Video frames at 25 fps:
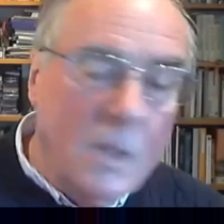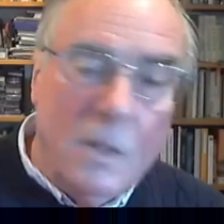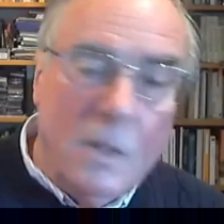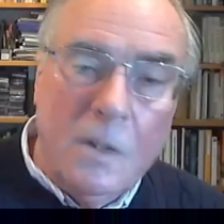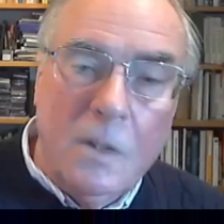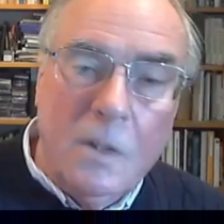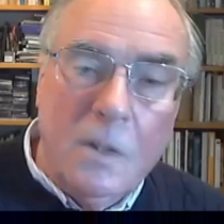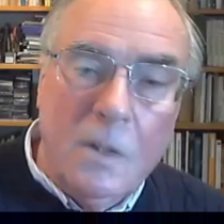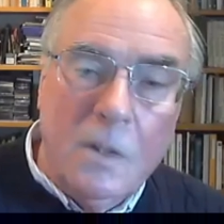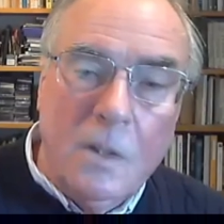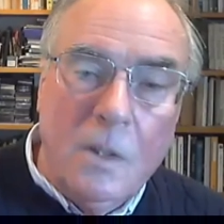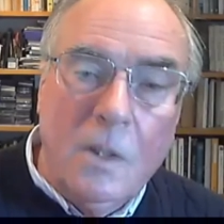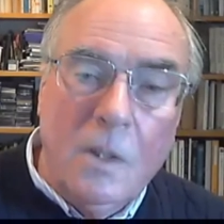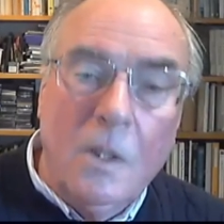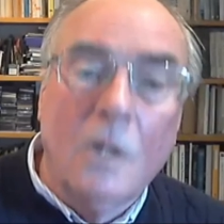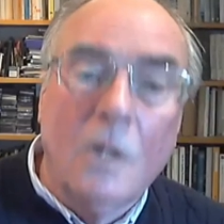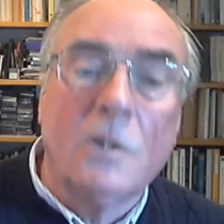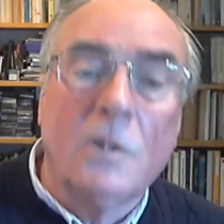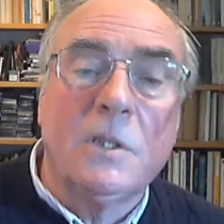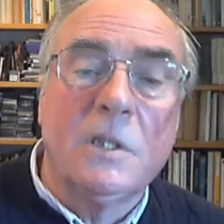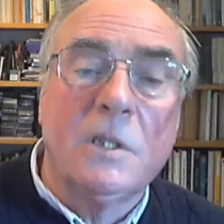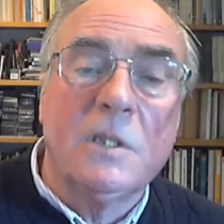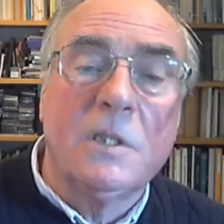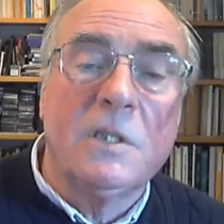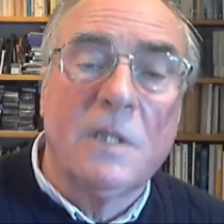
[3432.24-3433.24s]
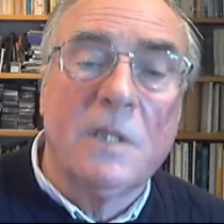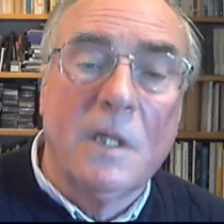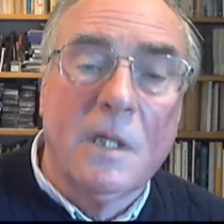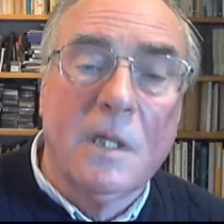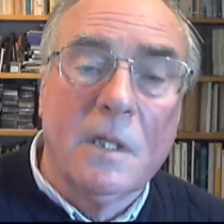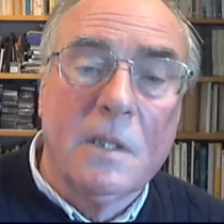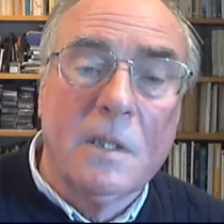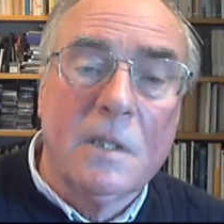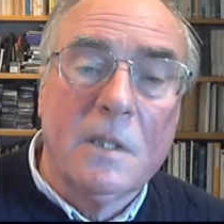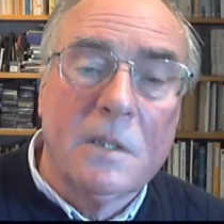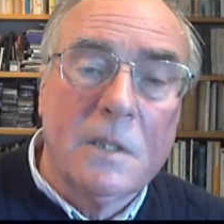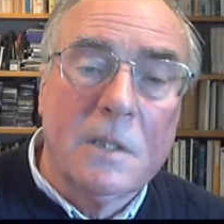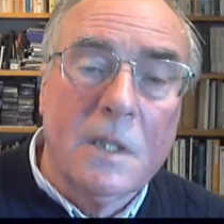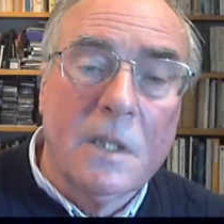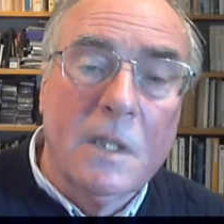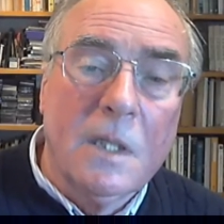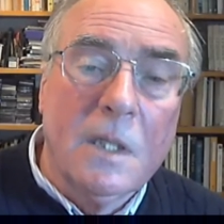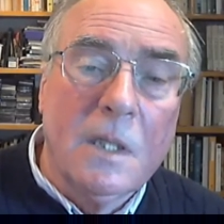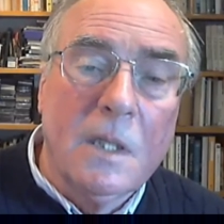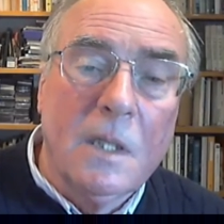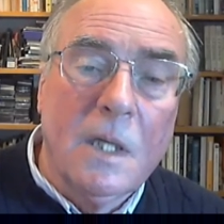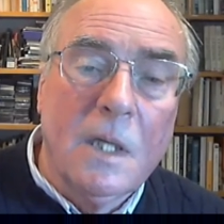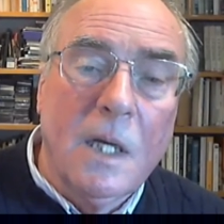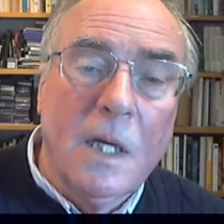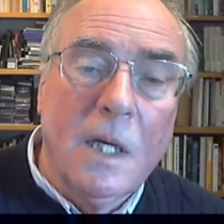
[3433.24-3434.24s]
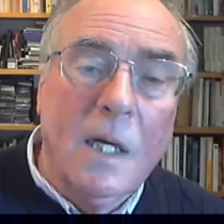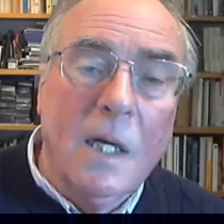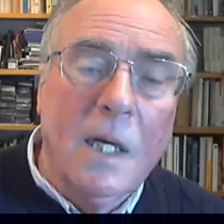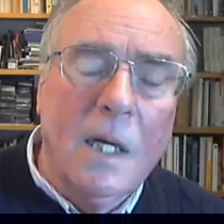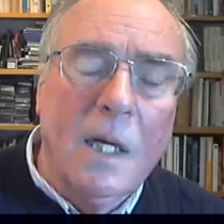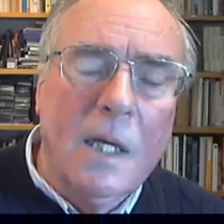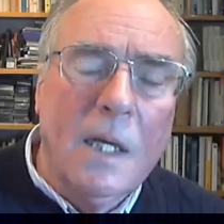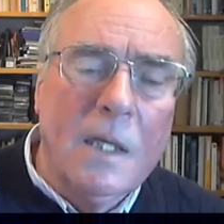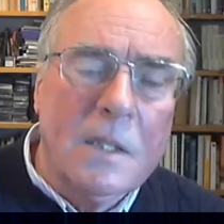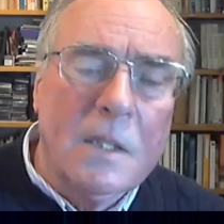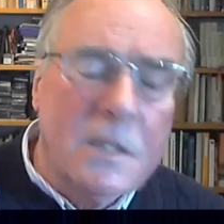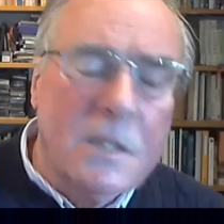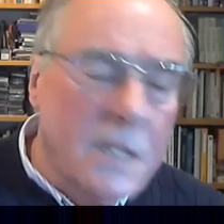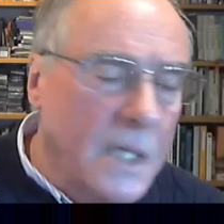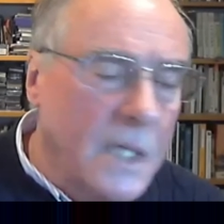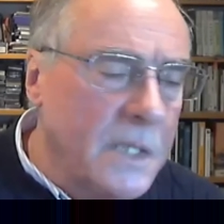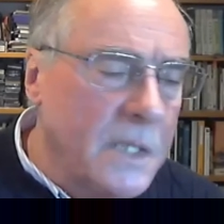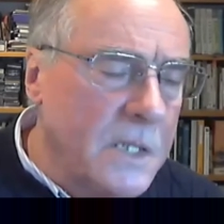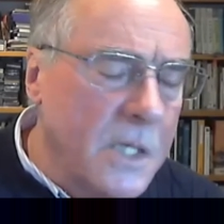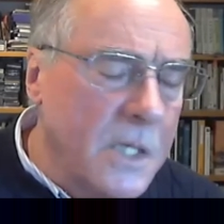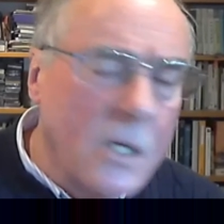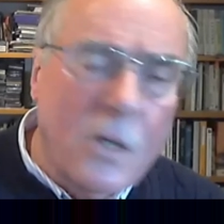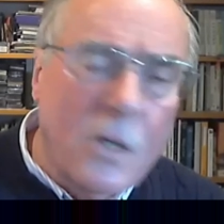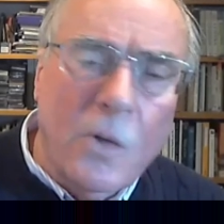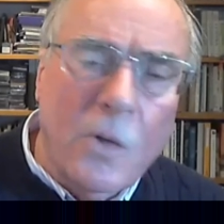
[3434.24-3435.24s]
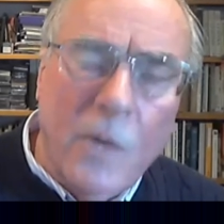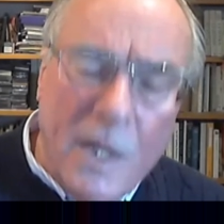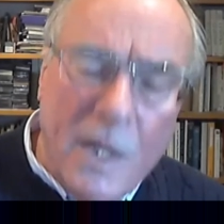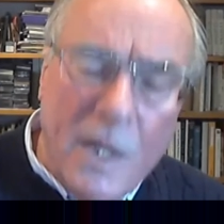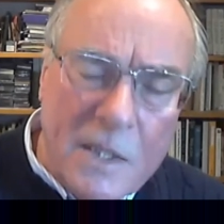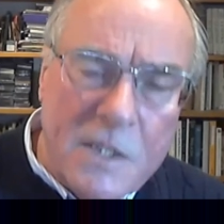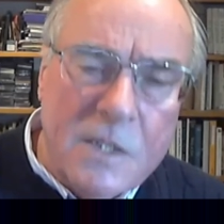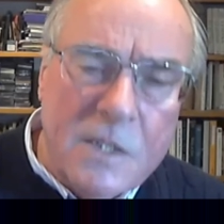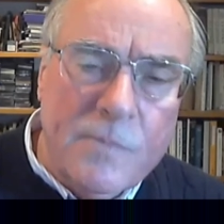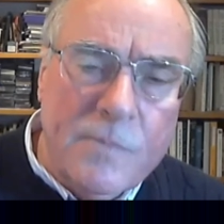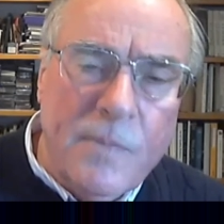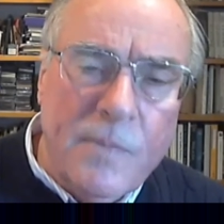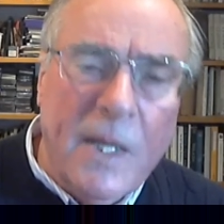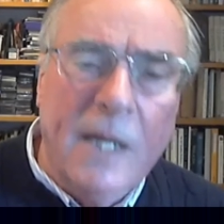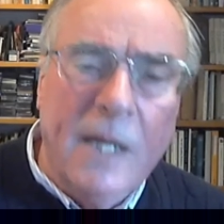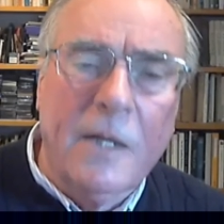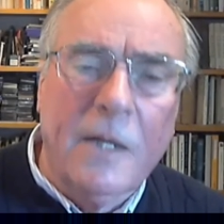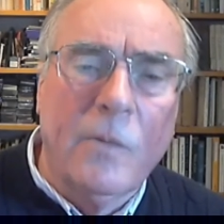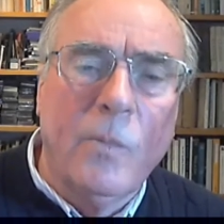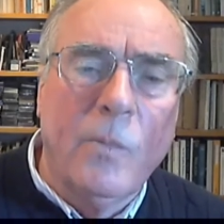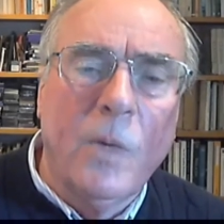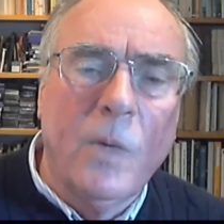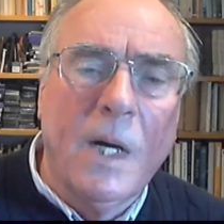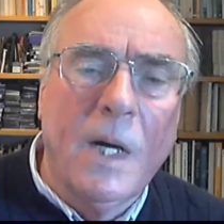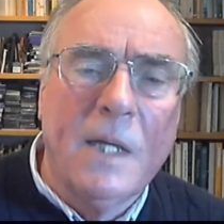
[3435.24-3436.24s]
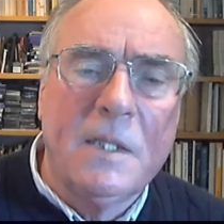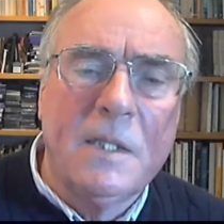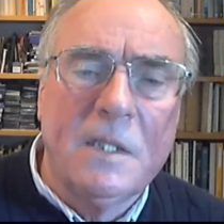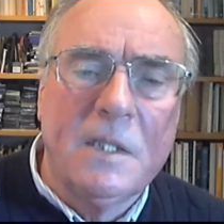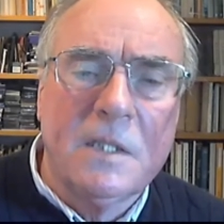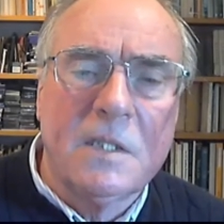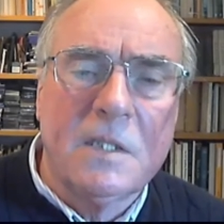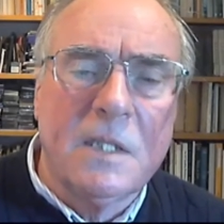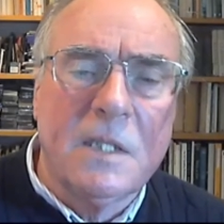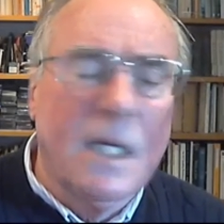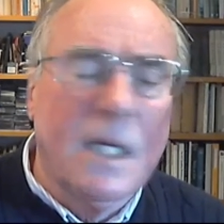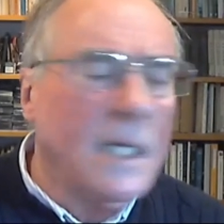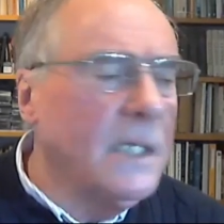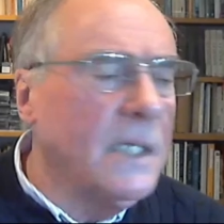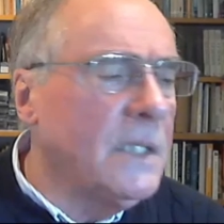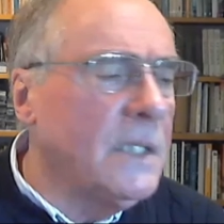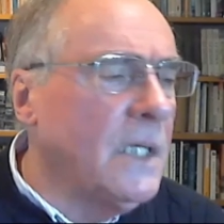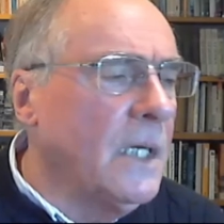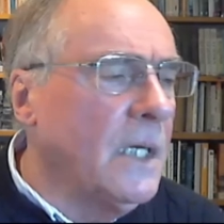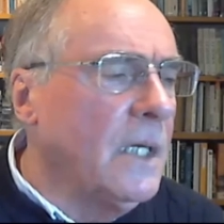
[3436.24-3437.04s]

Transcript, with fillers: not is the answer. Uh, it's it's not quite as black and white as that.